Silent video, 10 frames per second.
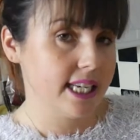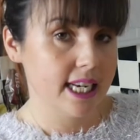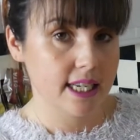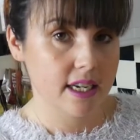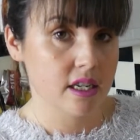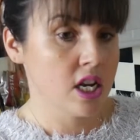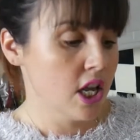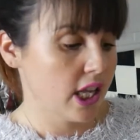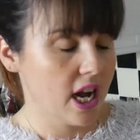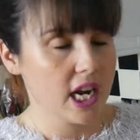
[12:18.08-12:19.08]
isn't
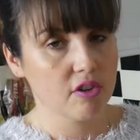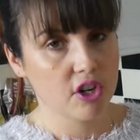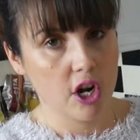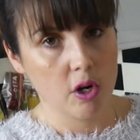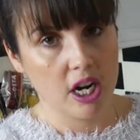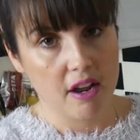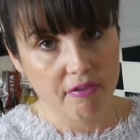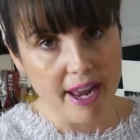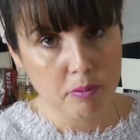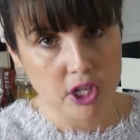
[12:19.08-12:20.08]
the kind of granola like
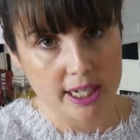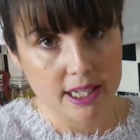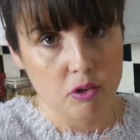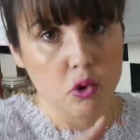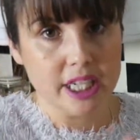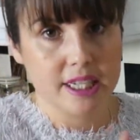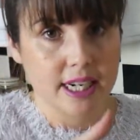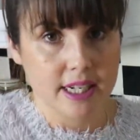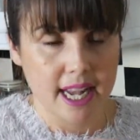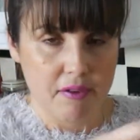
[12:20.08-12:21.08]
flapjacks that are all going to
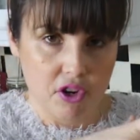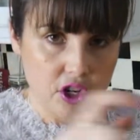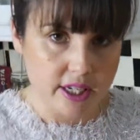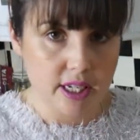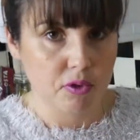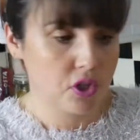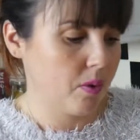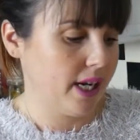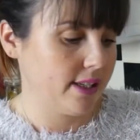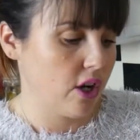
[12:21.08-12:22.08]
stick together in nice little squares.